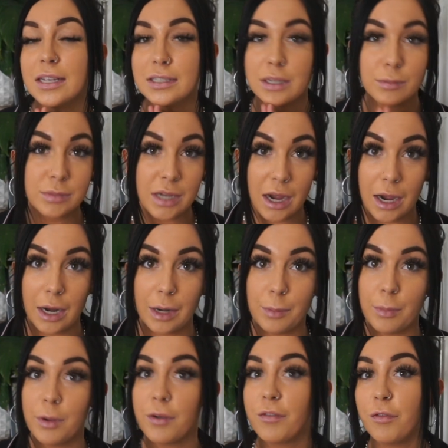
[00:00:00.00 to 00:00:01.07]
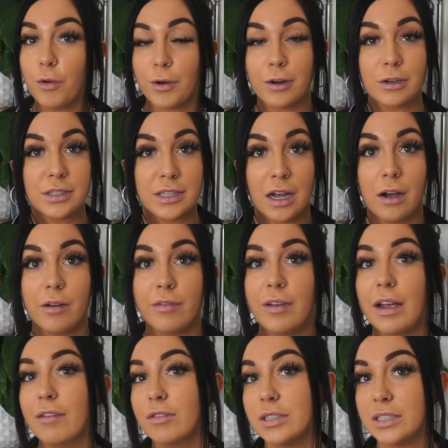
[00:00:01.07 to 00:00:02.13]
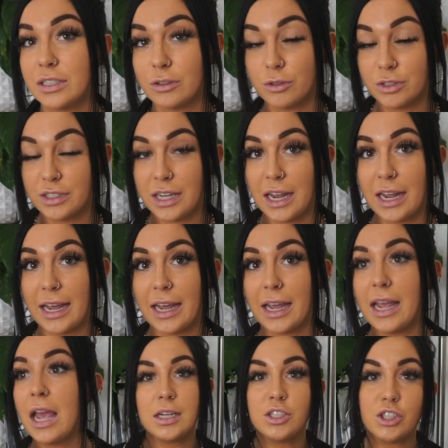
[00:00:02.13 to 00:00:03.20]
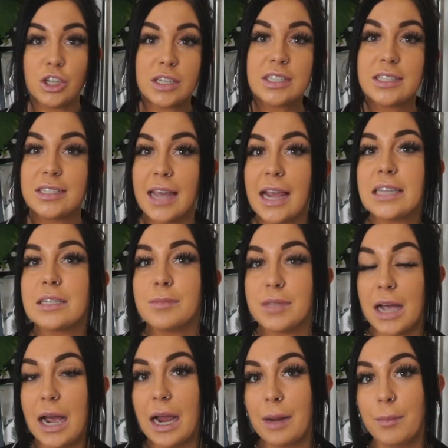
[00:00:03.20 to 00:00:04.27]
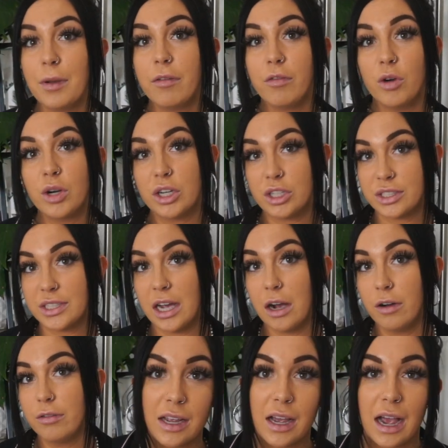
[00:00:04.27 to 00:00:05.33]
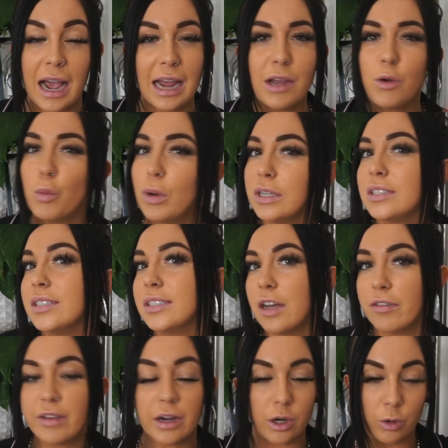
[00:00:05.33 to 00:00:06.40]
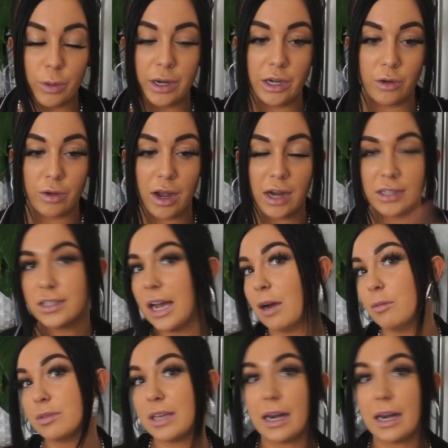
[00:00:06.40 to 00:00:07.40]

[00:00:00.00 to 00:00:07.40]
some time for yourself every single day. Just take some time for yourself. I was the self-care queen, you guys. I was